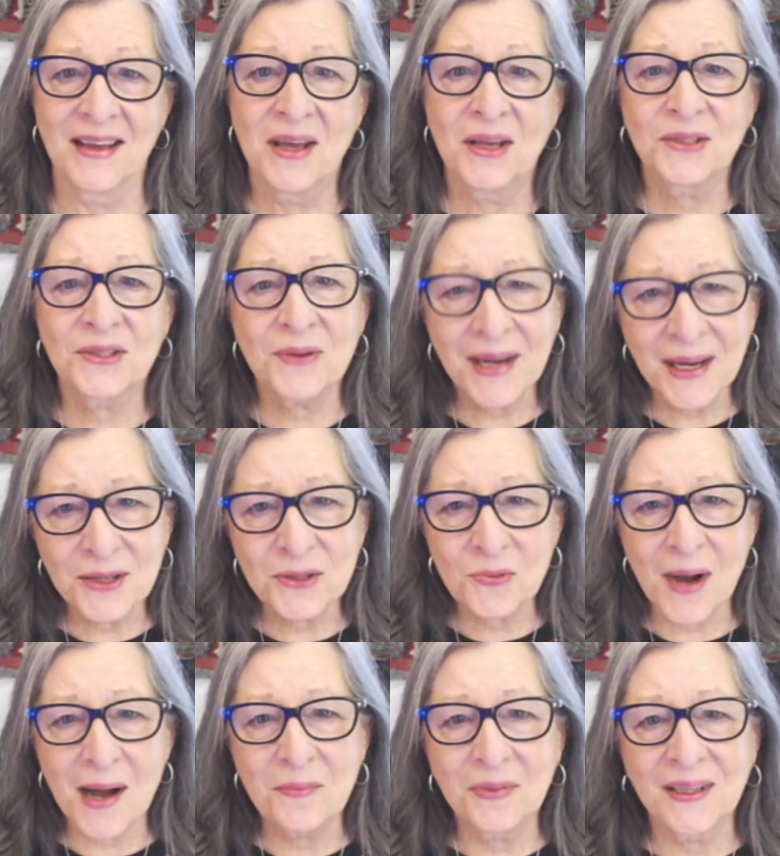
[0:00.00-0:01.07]
So here's
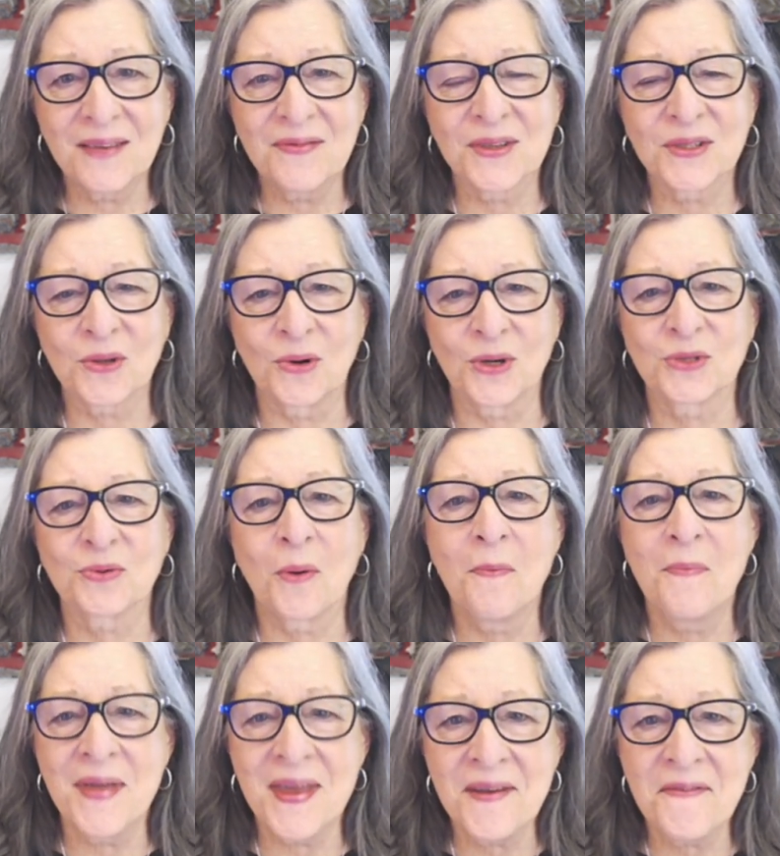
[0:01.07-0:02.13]
why I believe this course will
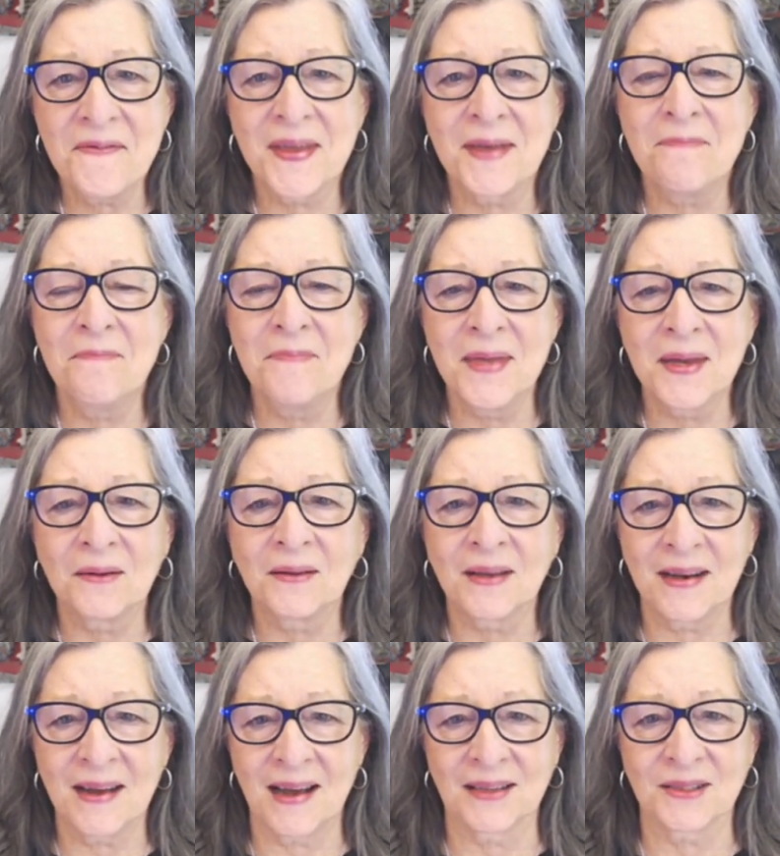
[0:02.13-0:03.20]
benefit middle and
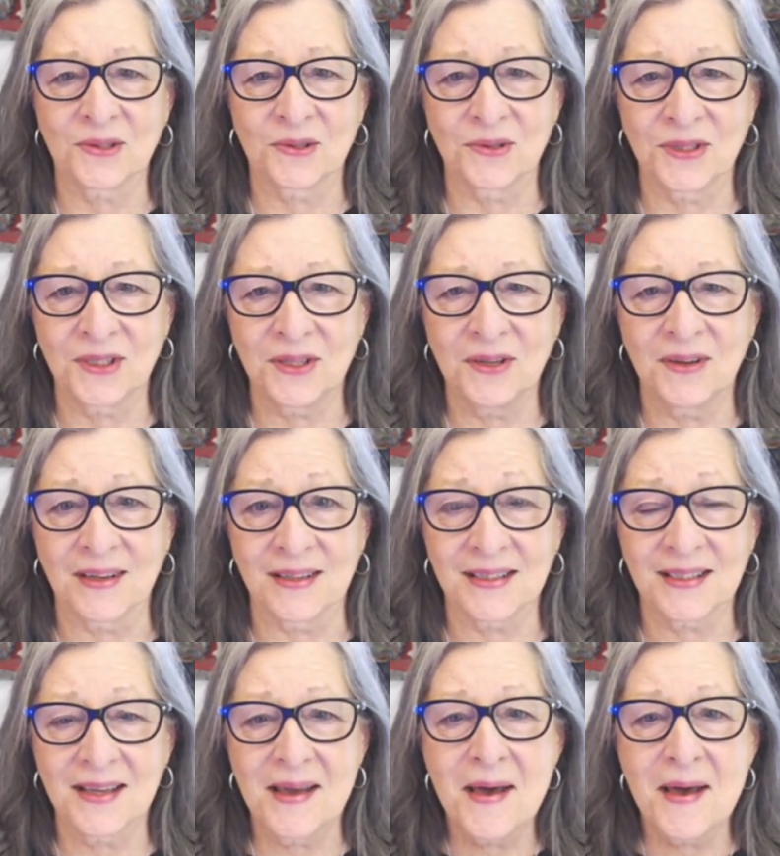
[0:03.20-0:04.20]
high school students.